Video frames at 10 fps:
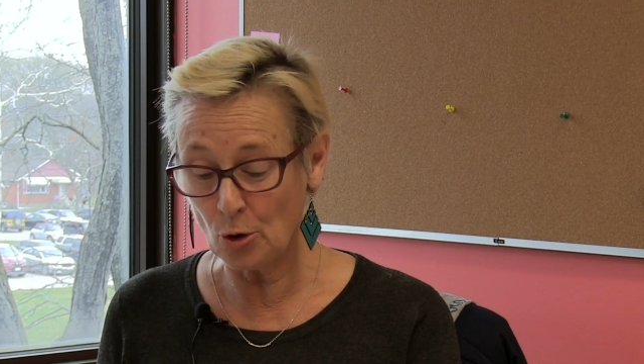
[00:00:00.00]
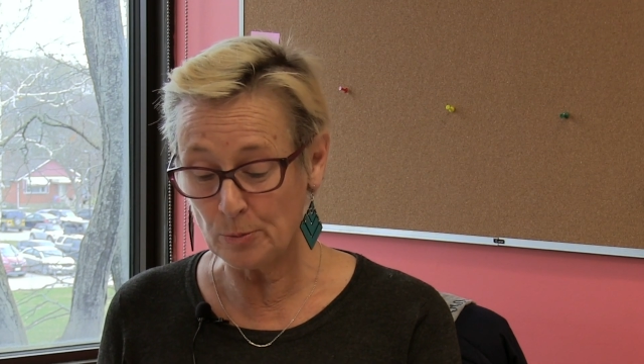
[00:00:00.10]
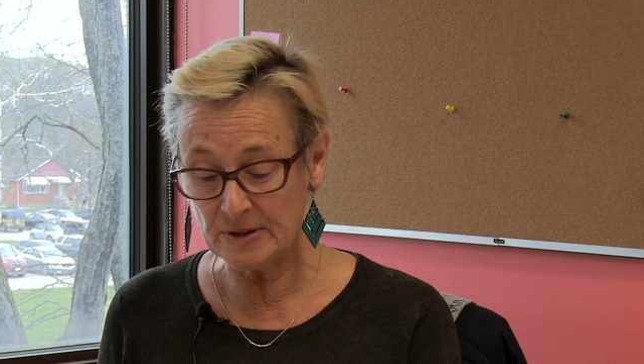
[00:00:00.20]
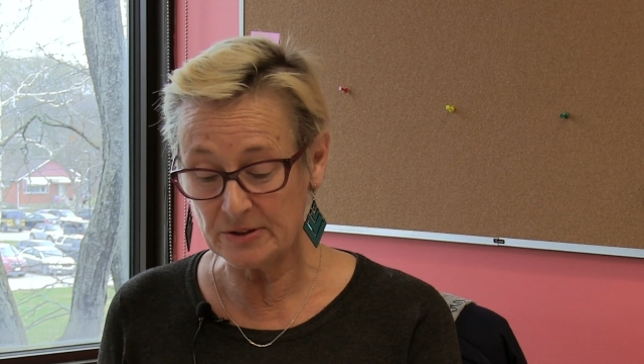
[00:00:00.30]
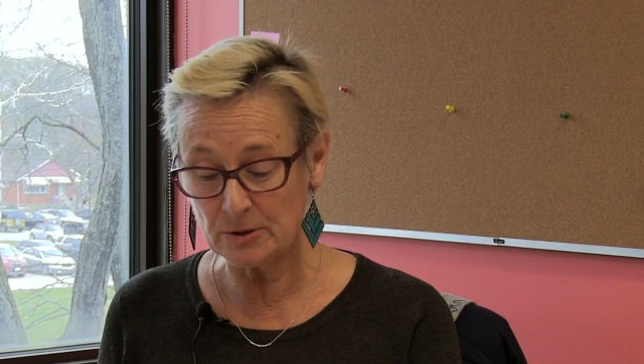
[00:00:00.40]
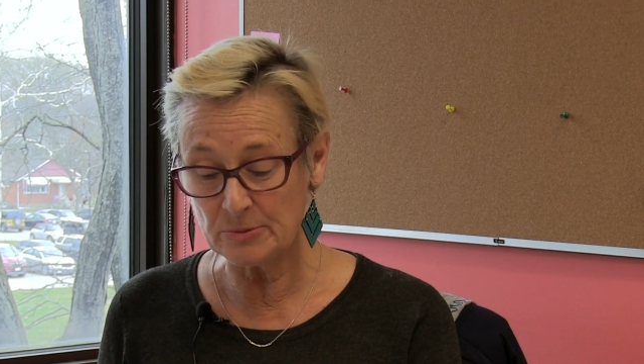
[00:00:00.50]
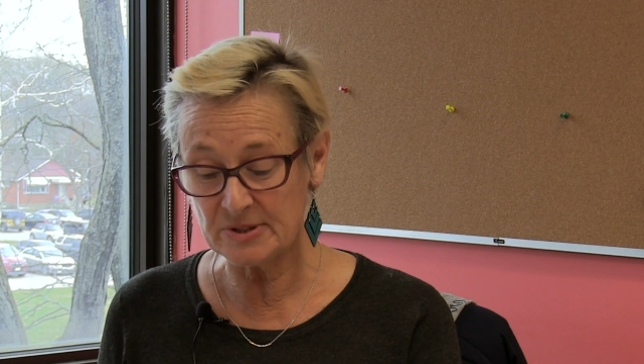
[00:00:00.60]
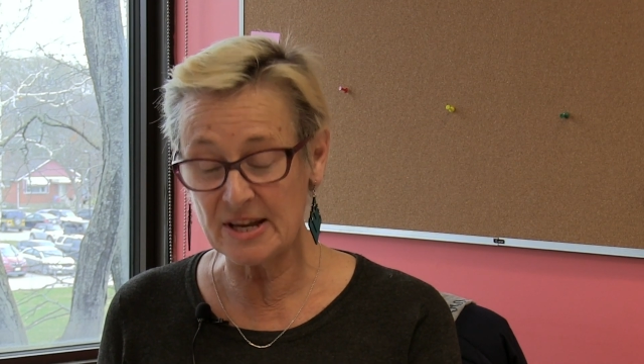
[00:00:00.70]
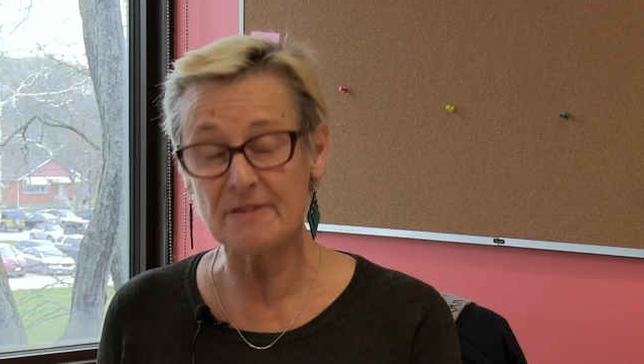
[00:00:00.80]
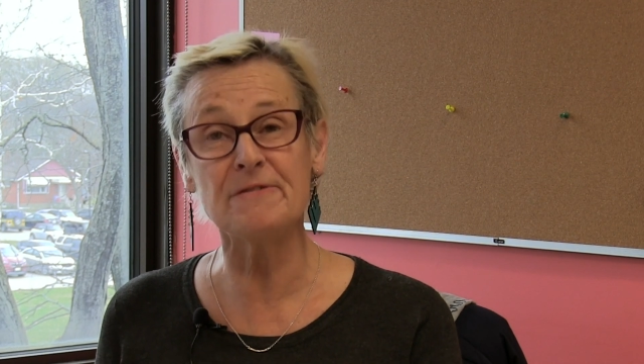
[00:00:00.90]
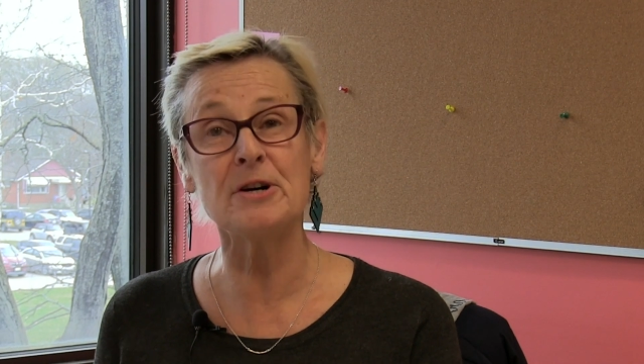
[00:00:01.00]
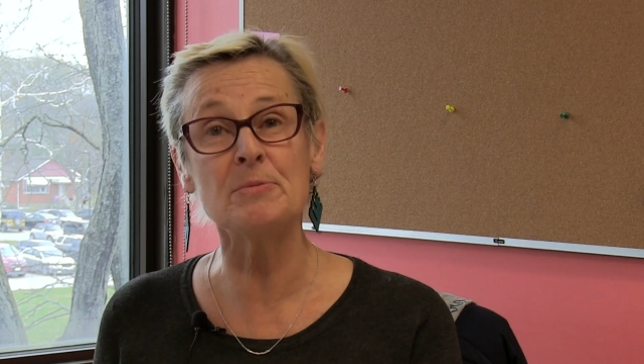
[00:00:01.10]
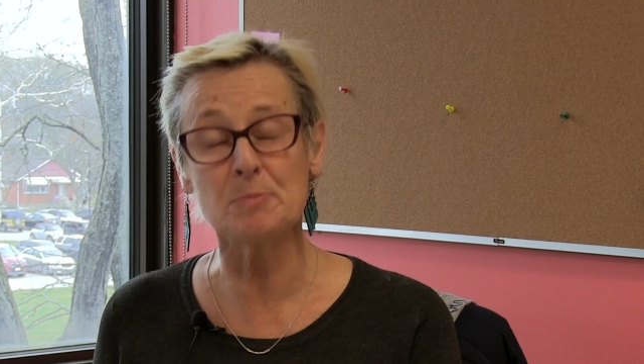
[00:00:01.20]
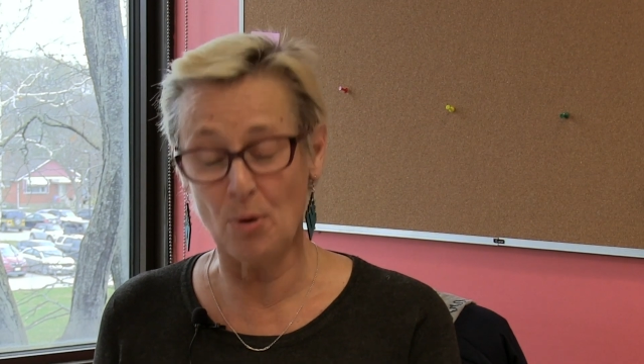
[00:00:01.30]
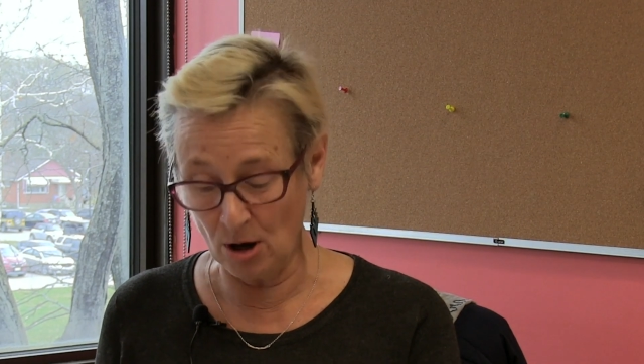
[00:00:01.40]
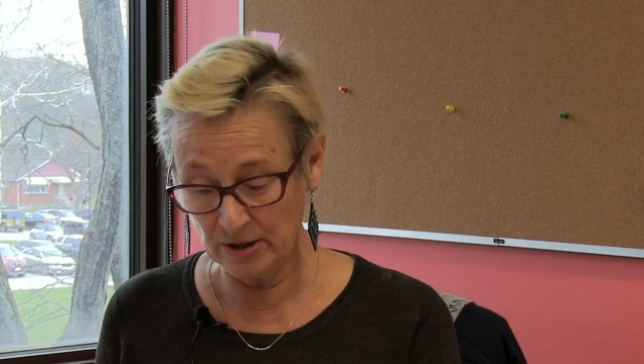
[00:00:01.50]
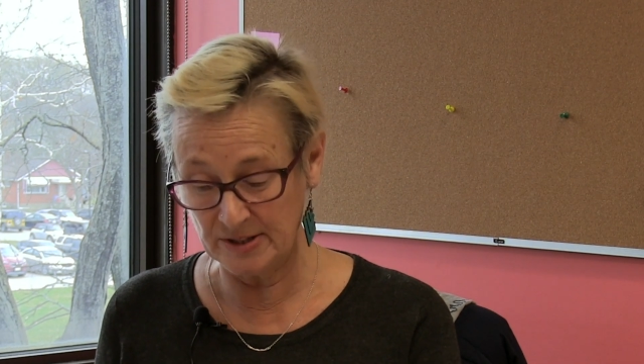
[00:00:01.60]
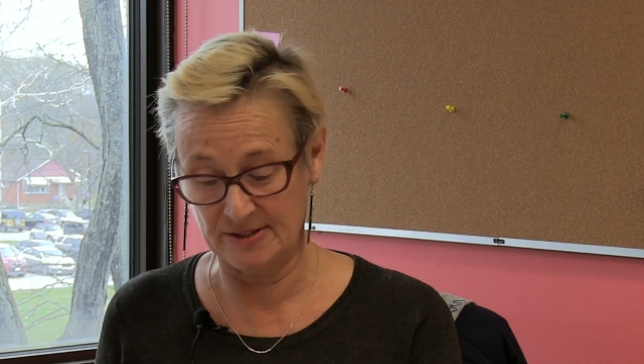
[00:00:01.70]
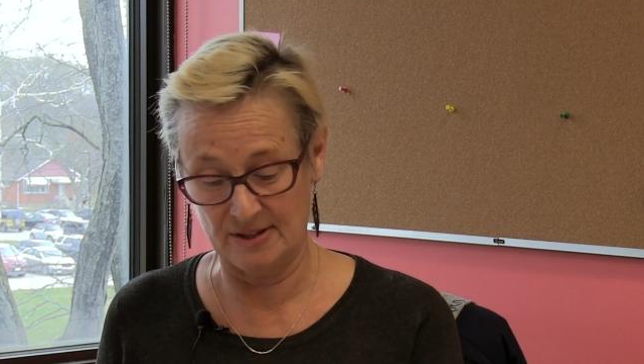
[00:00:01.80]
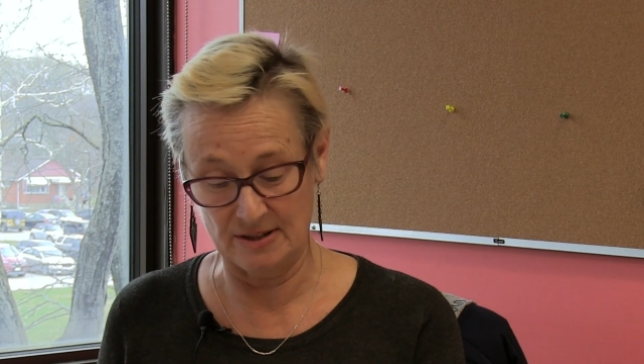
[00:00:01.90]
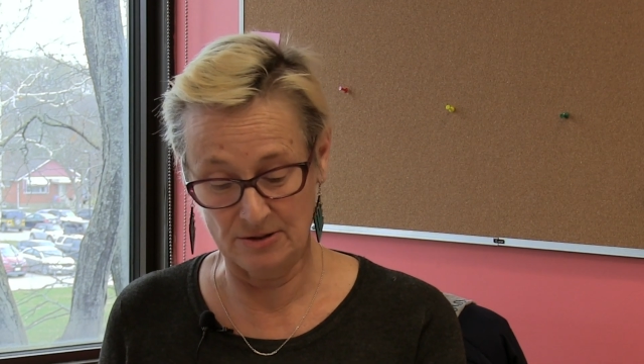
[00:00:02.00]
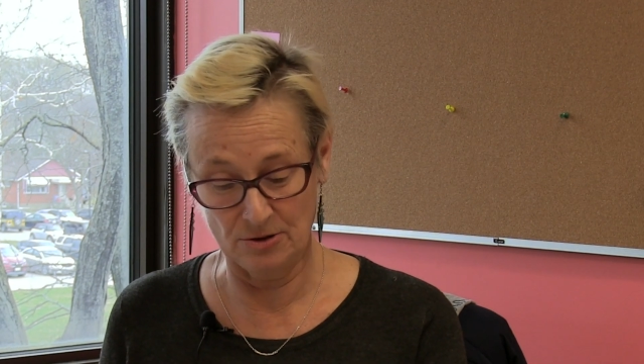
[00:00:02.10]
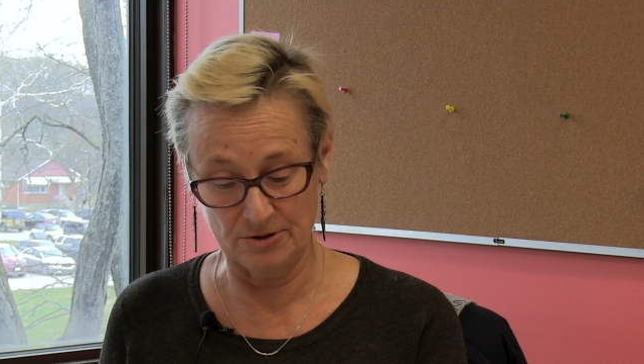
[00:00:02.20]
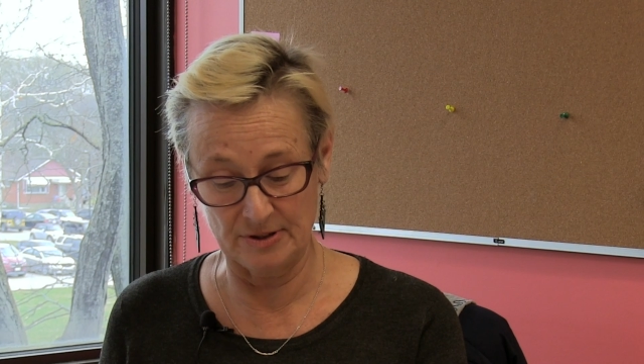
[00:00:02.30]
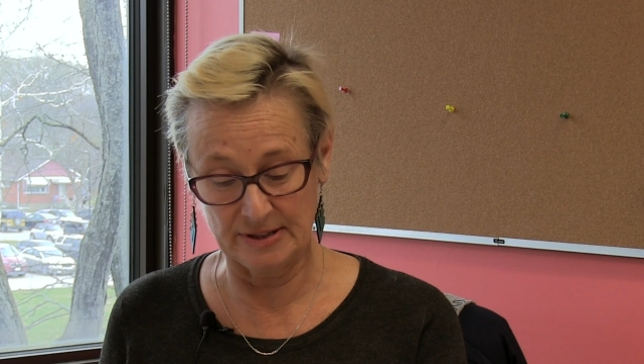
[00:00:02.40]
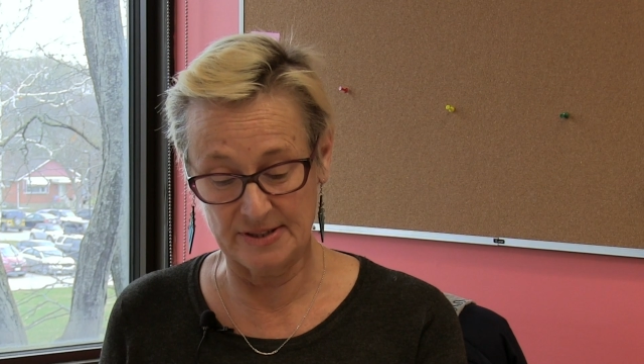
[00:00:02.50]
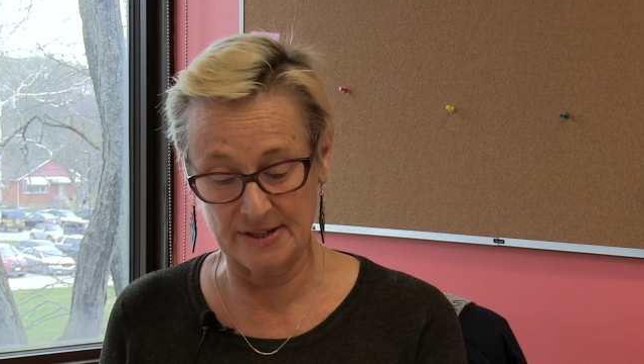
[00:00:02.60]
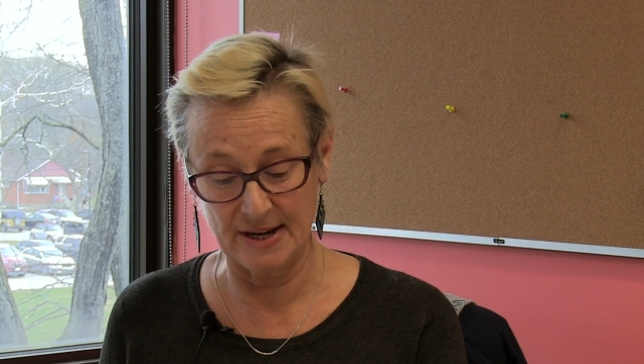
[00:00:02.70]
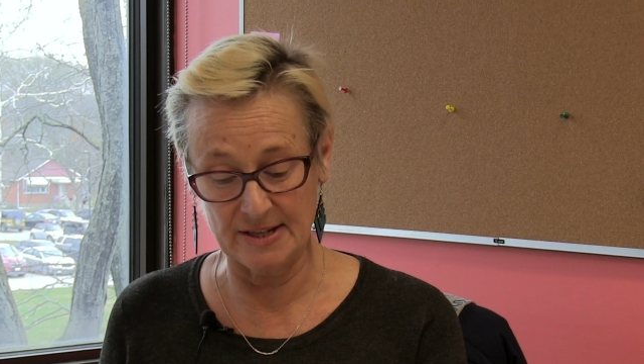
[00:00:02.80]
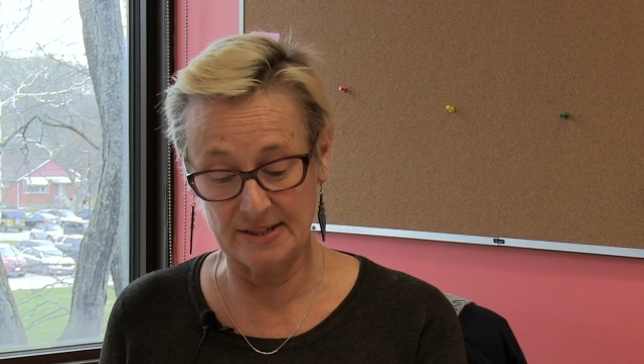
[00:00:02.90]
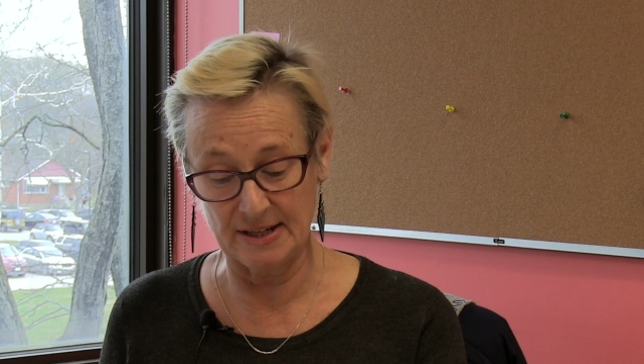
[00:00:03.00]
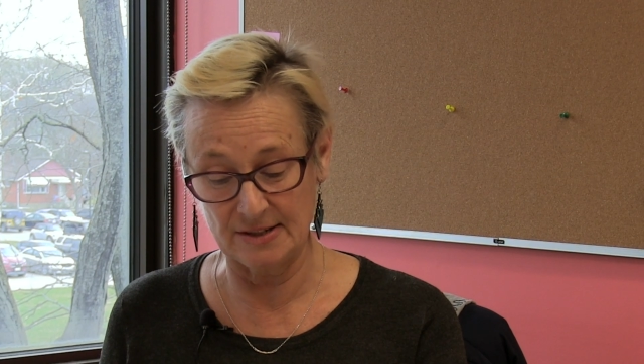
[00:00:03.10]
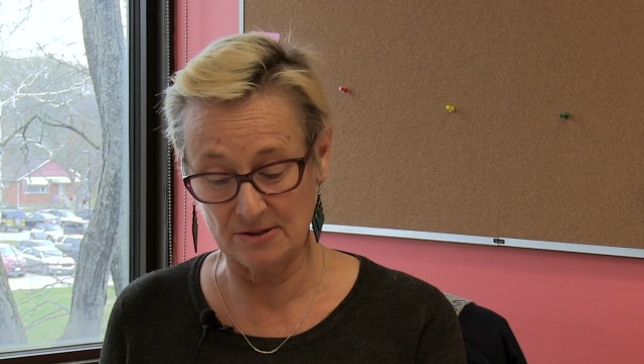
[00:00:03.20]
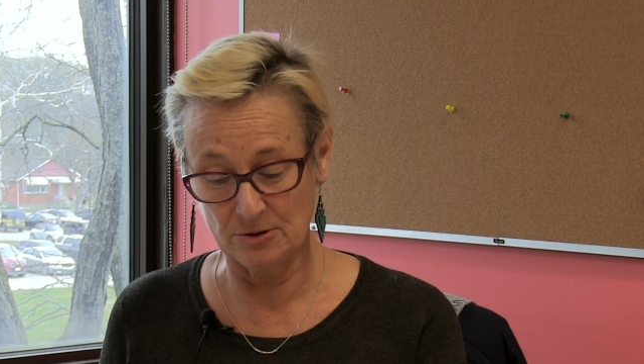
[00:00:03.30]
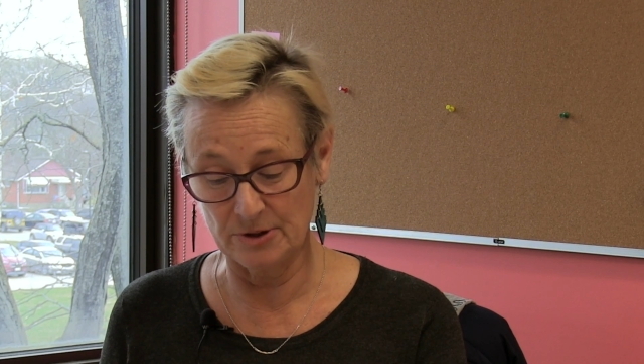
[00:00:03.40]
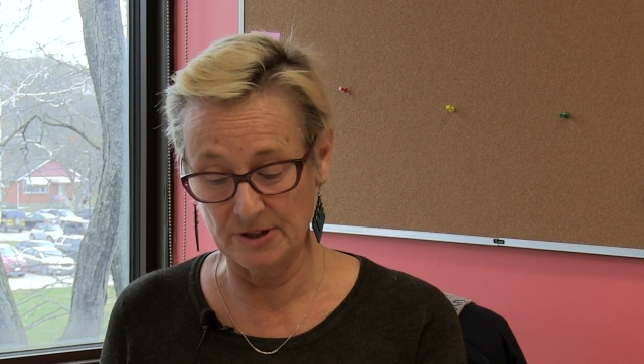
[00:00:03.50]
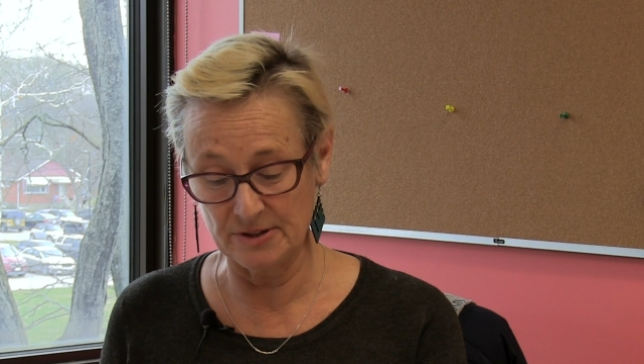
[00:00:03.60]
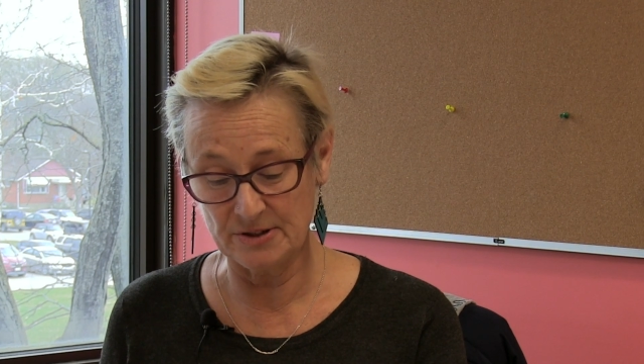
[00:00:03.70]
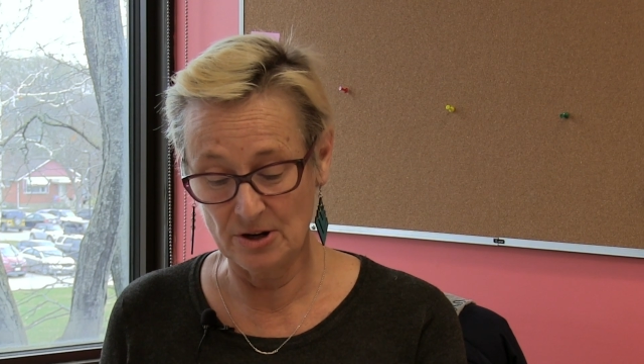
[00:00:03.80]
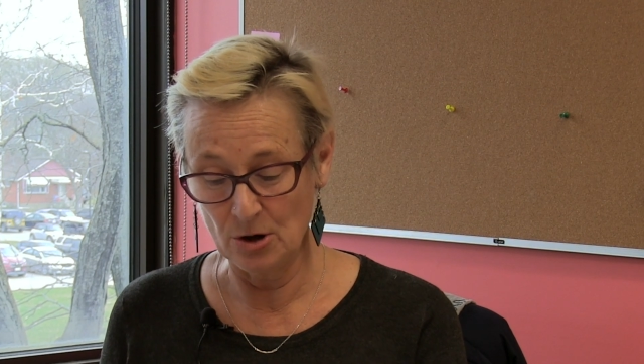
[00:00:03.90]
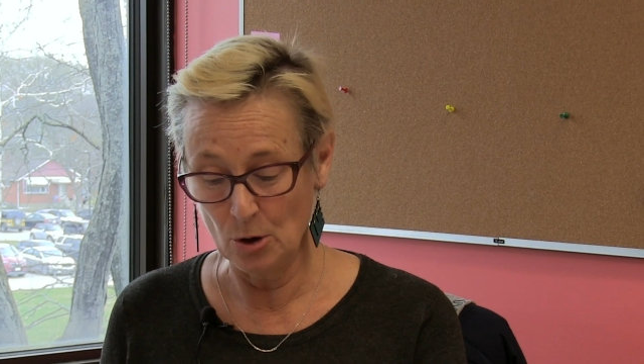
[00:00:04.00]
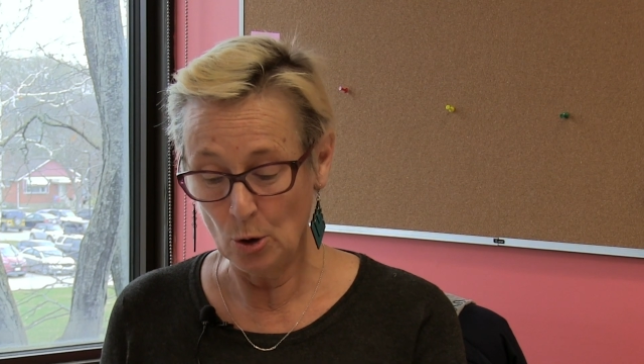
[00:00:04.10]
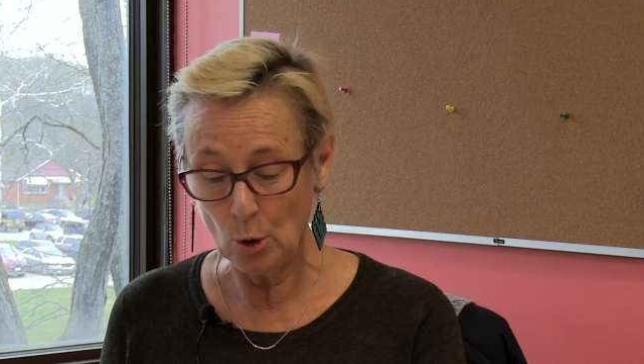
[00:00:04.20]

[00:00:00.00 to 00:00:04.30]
"told me that it was their firm's policy not to litigate against lawyers